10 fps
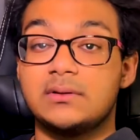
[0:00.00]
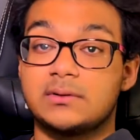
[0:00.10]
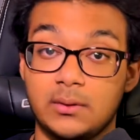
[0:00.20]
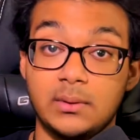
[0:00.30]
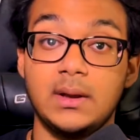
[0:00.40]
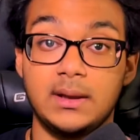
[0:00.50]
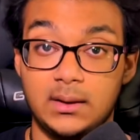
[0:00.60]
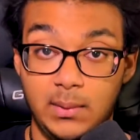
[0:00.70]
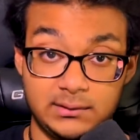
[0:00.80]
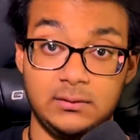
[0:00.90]
so it
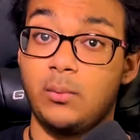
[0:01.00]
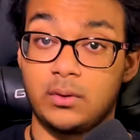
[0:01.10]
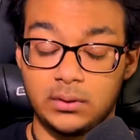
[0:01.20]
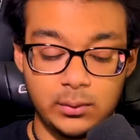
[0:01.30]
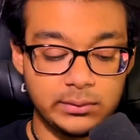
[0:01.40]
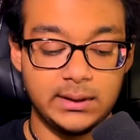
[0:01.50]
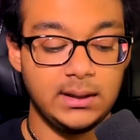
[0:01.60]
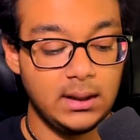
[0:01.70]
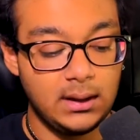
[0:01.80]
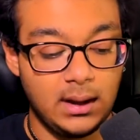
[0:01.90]
makes you more lonely.
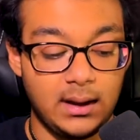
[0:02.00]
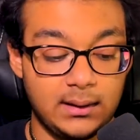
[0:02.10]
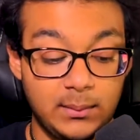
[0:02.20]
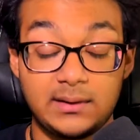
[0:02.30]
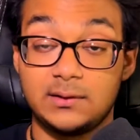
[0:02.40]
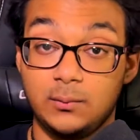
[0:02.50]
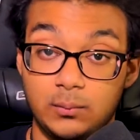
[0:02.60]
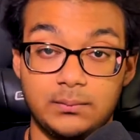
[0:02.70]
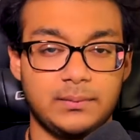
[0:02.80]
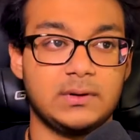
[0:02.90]
It makes you
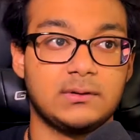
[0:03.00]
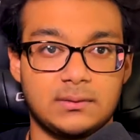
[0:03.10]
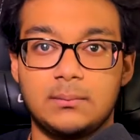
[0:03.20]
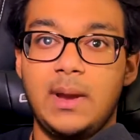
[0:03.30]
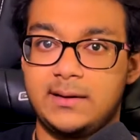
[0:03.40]
just make